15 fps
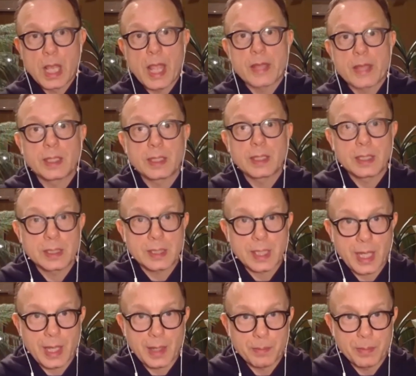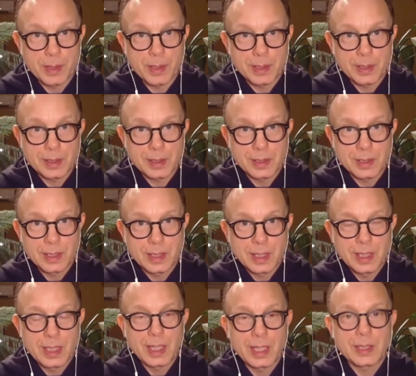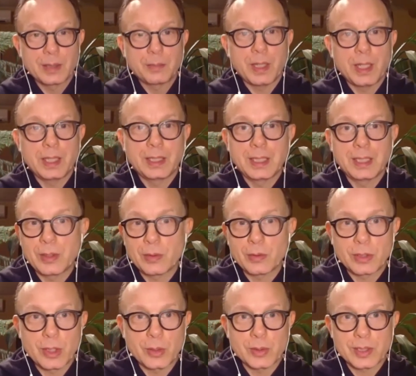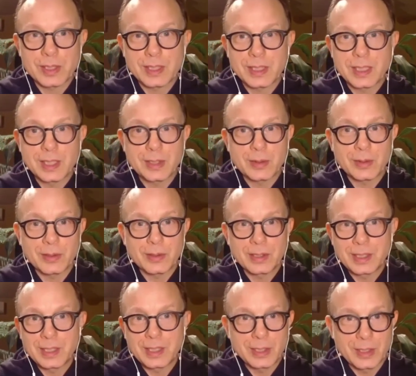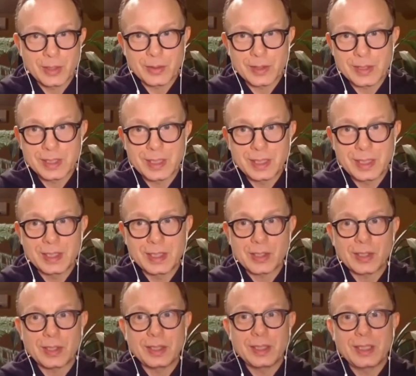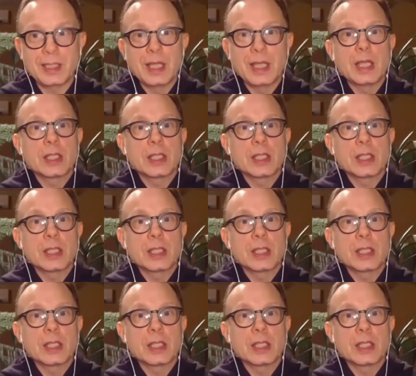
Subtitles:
and then this happened, and the mind either noticed it or didn't notice it initially.